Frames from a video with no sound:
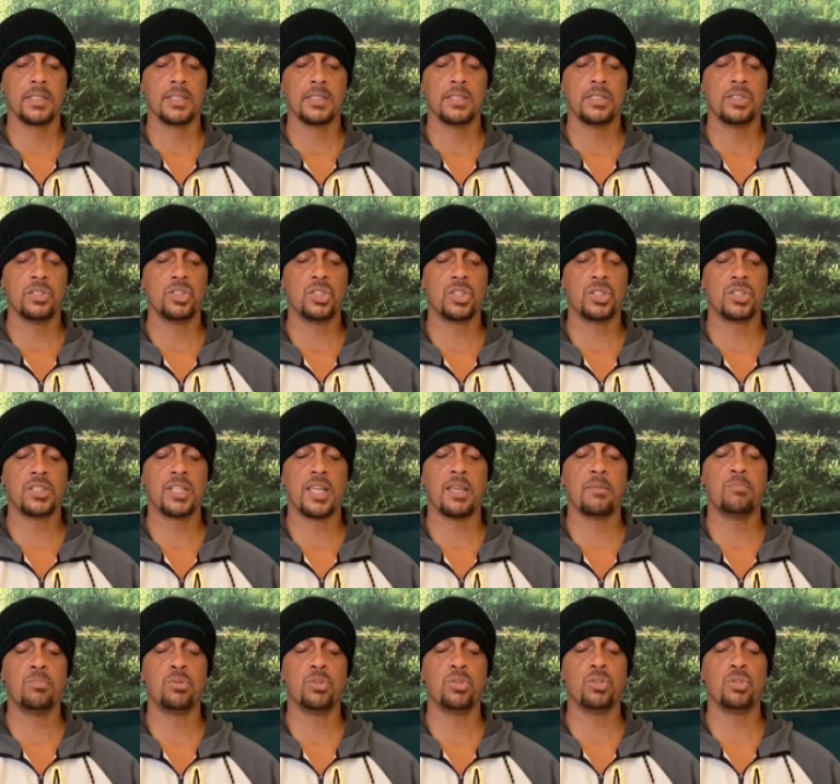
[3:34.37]
And just
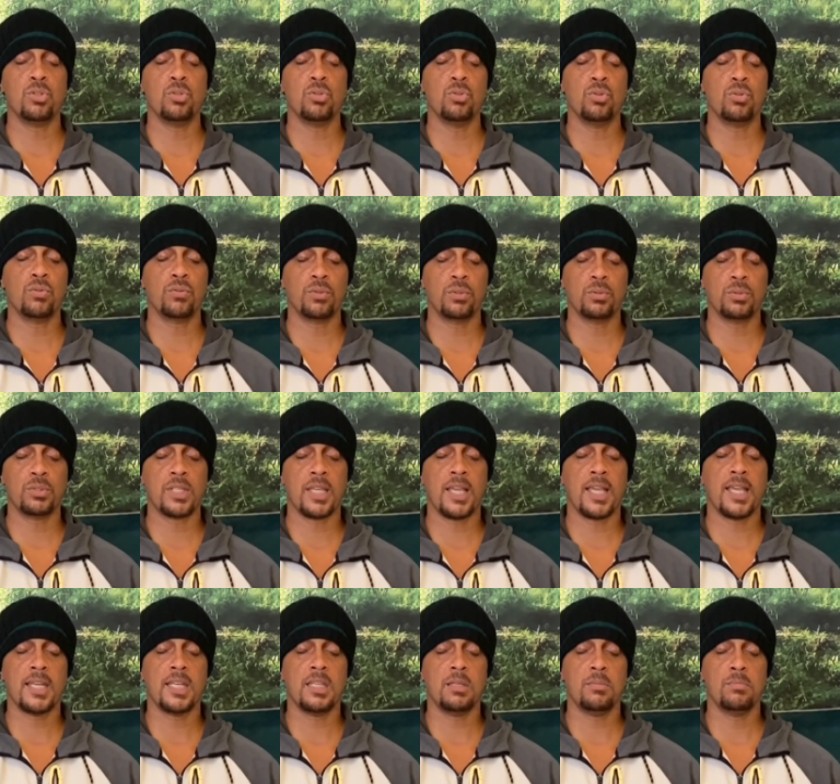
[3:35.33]
that beautiful
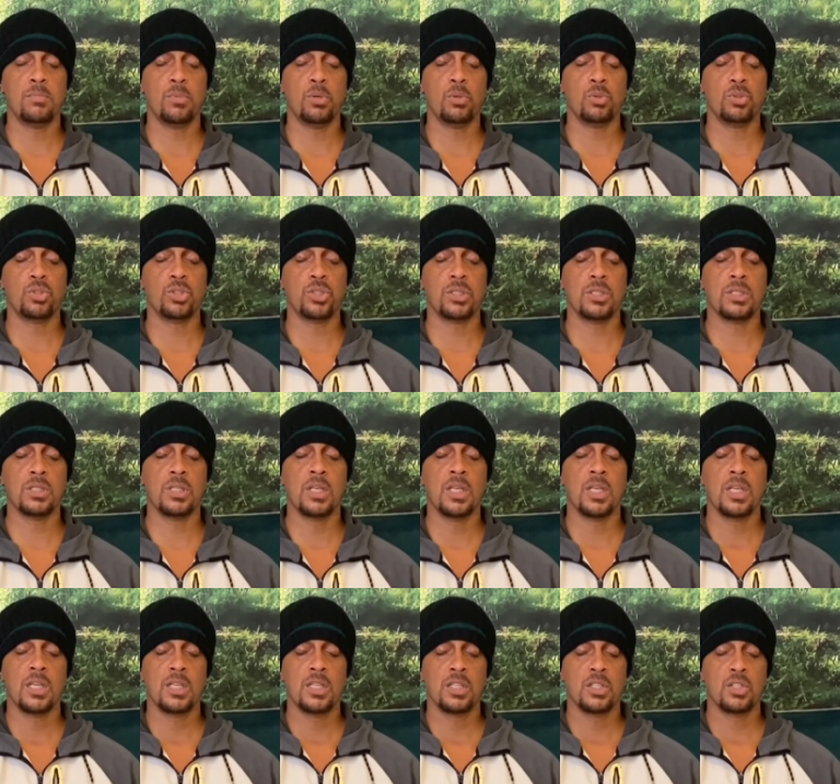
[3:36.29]
tiny motion,
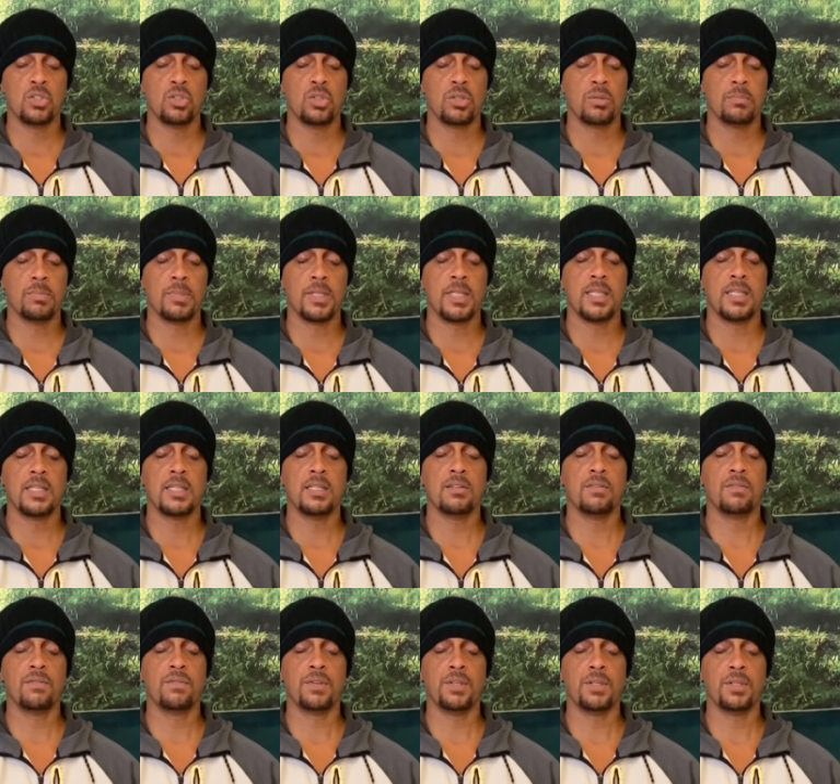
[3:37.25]
you can begin to
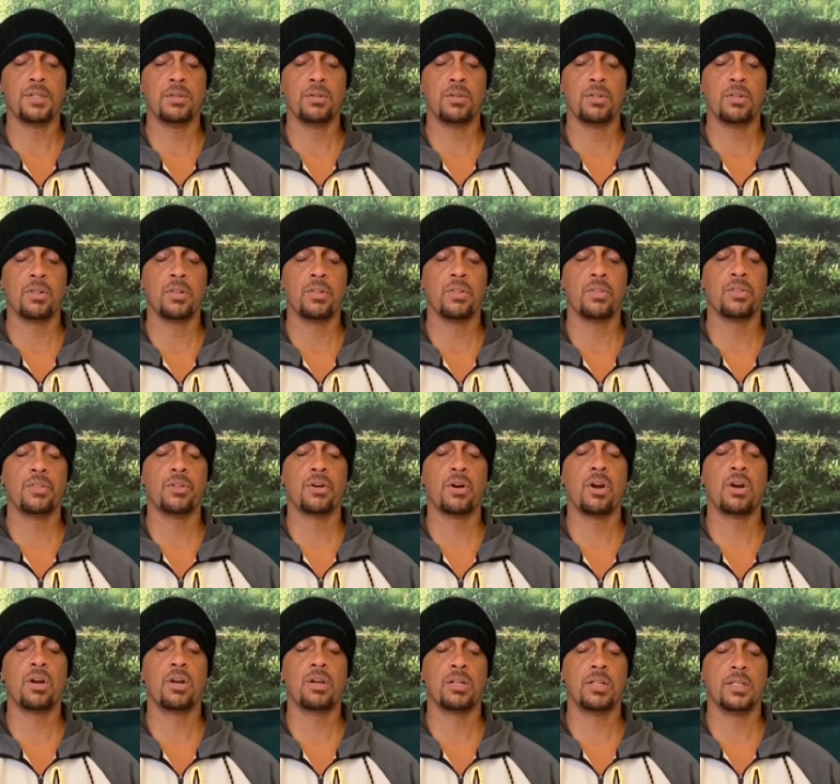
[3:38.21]
feel the
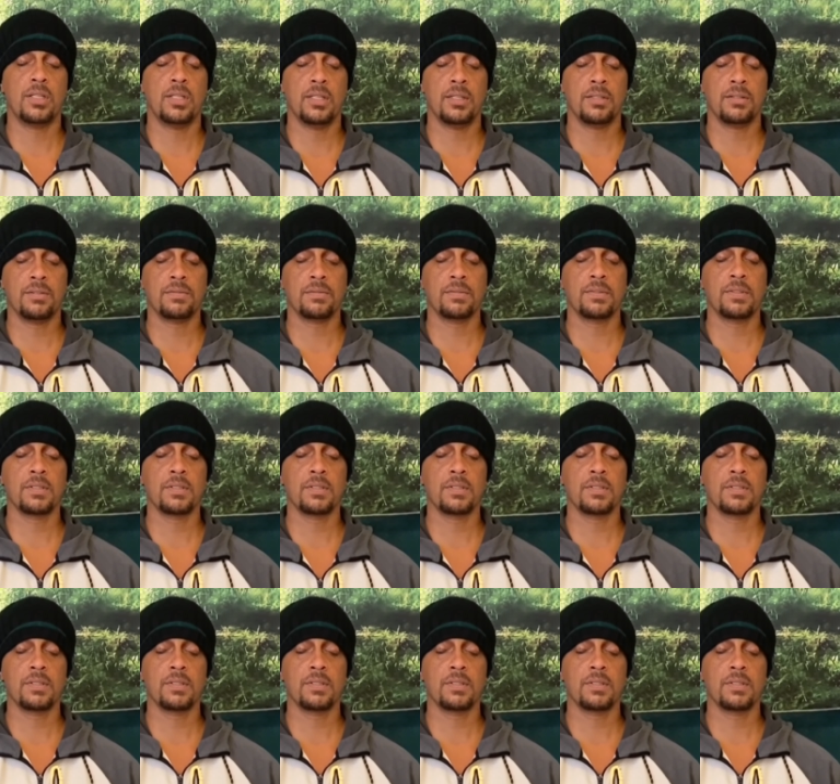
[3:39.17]
heart lift.